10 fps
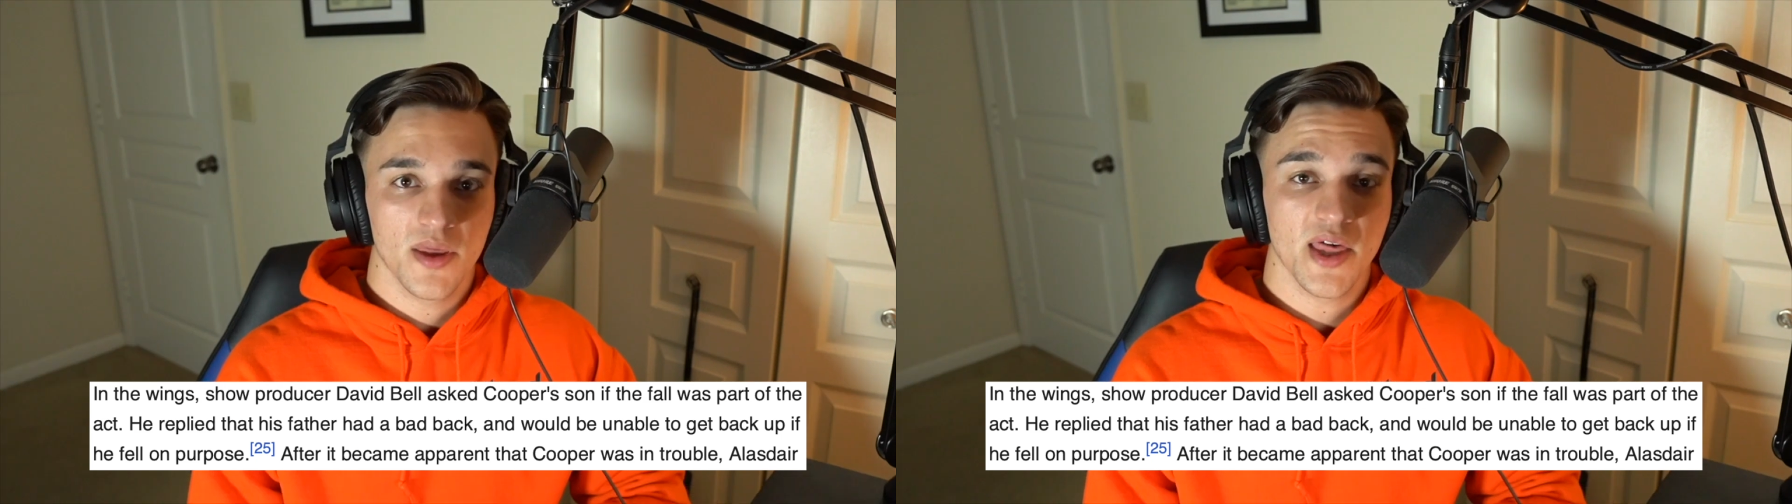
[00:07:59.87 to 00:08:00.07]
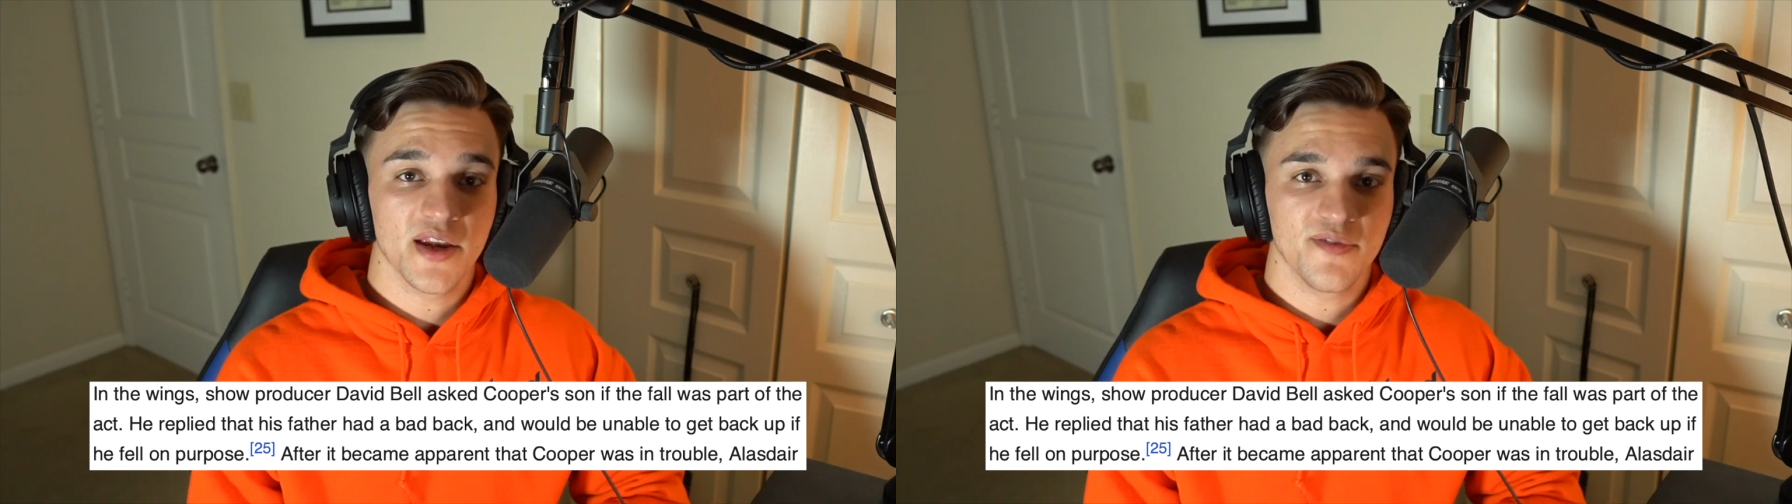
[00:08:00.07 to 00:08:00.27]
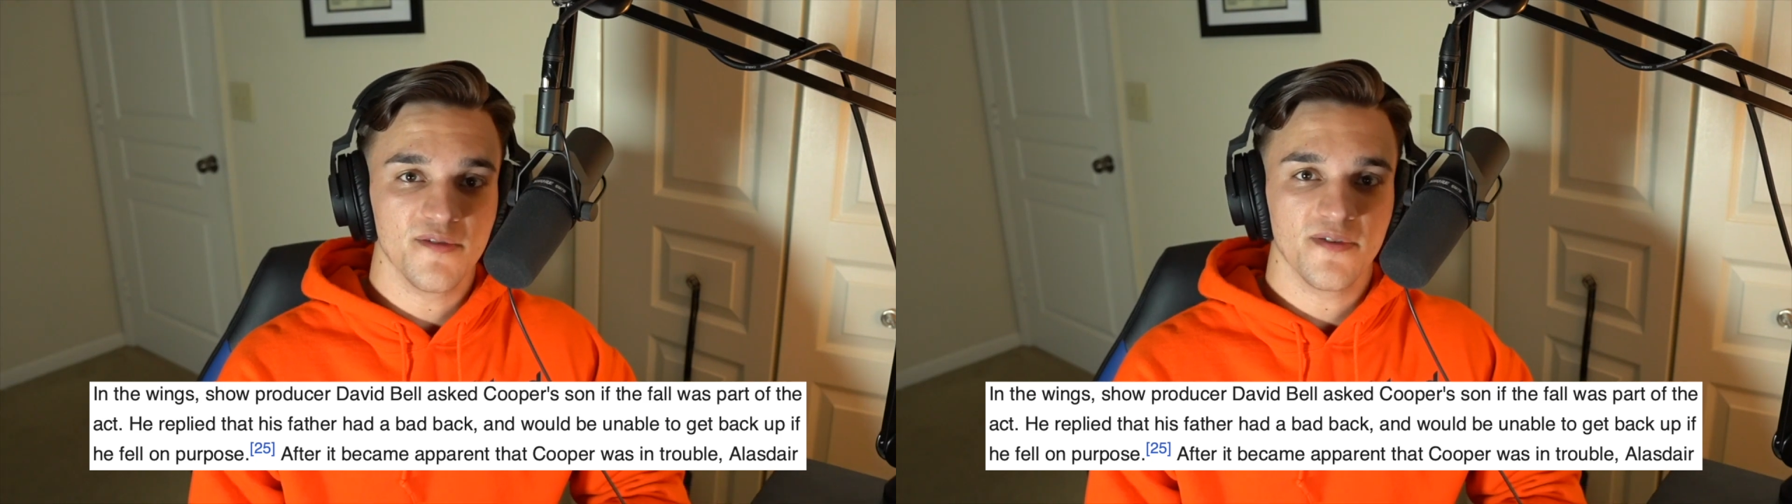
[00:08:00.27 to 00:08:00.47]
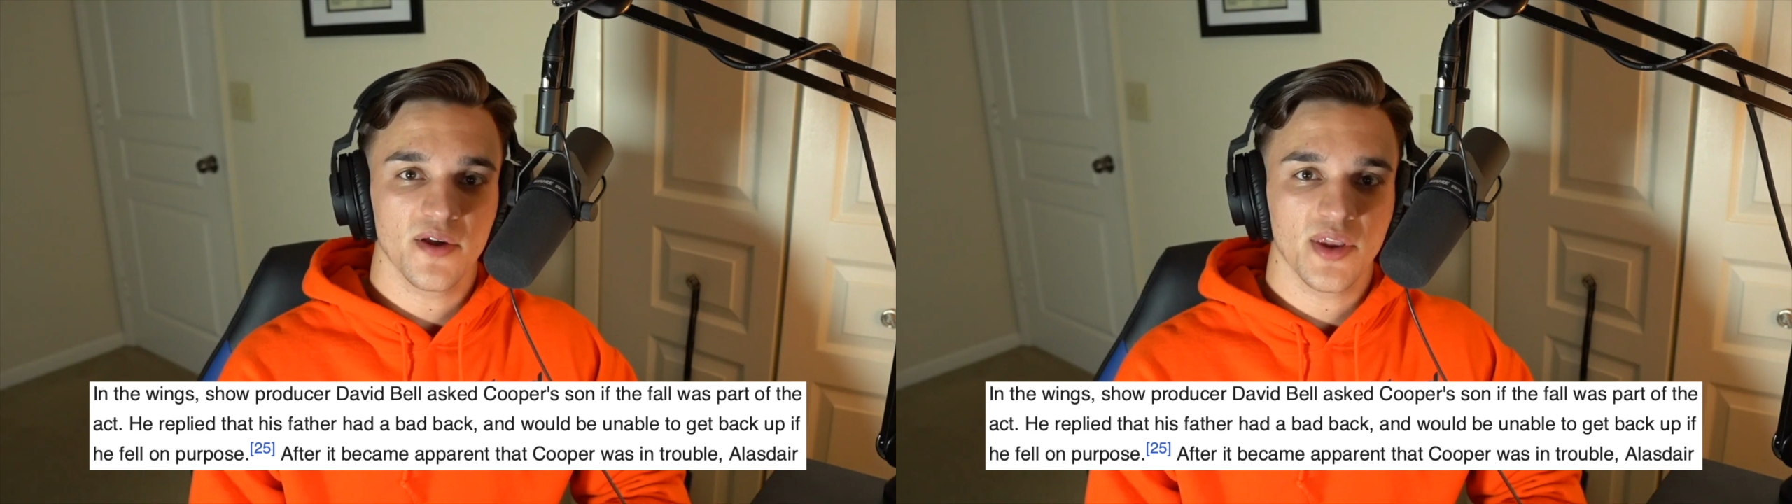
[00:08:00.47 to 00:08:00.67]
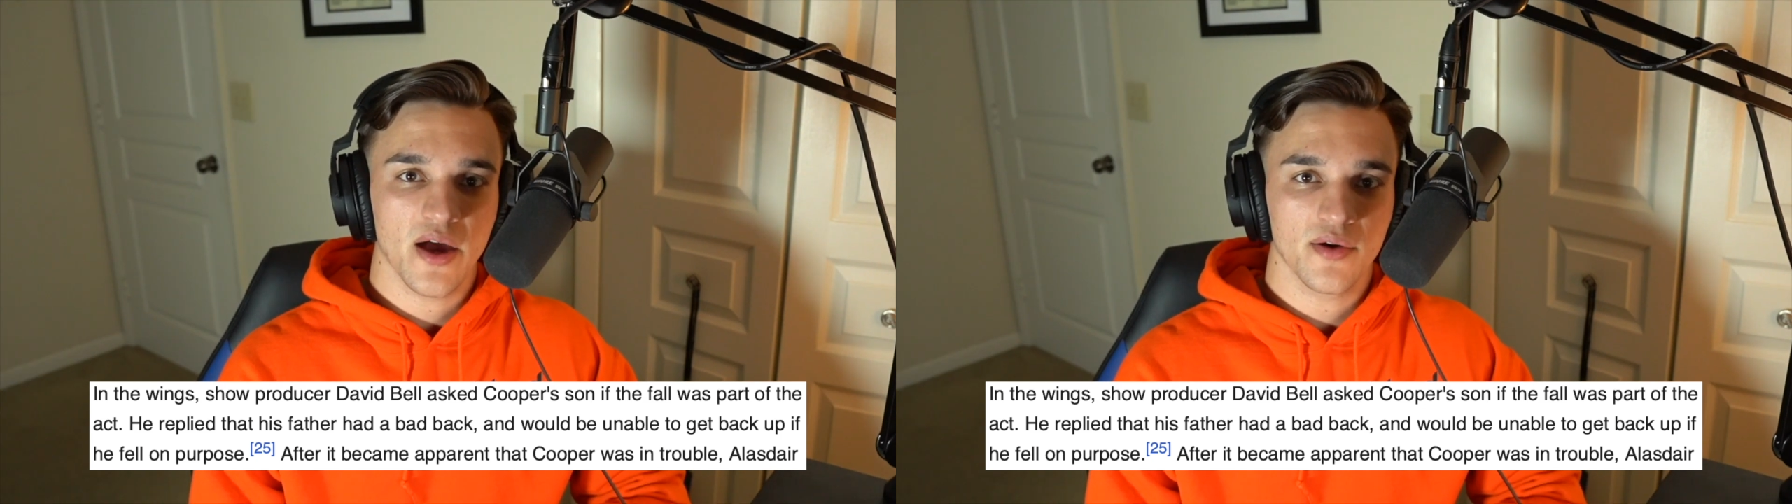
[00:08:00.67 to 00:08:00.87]
and that if he
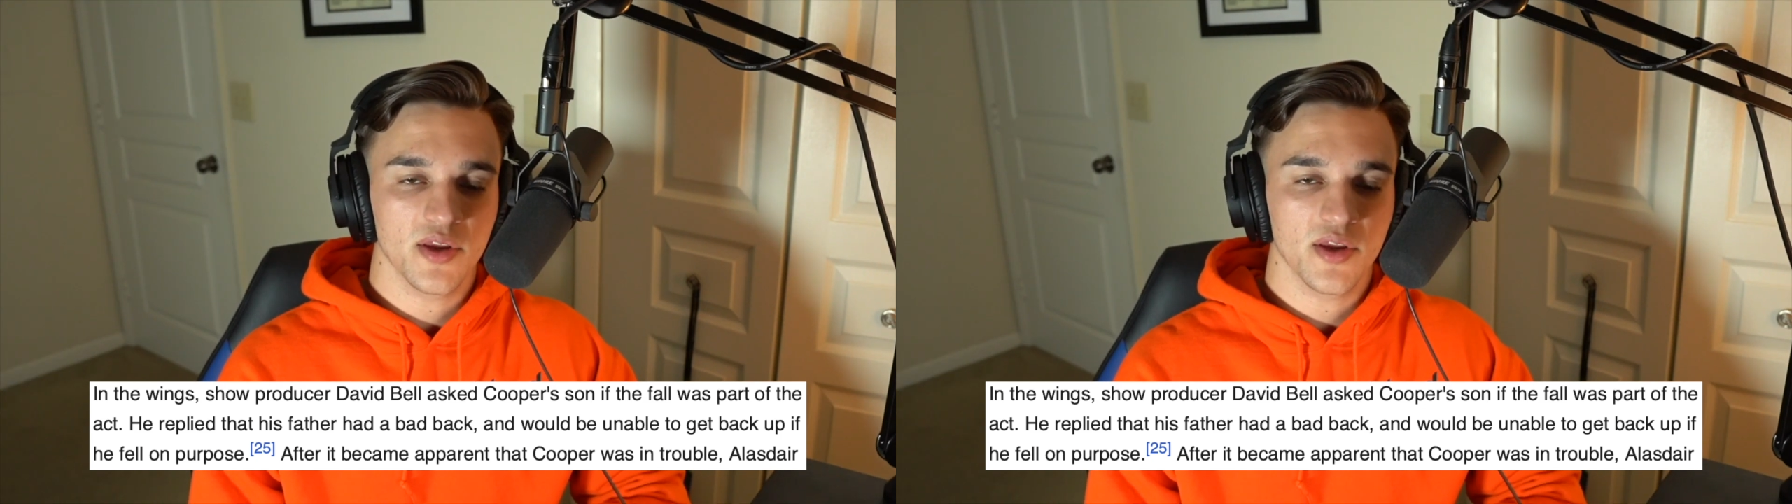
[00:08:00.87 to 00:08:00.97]
fell down,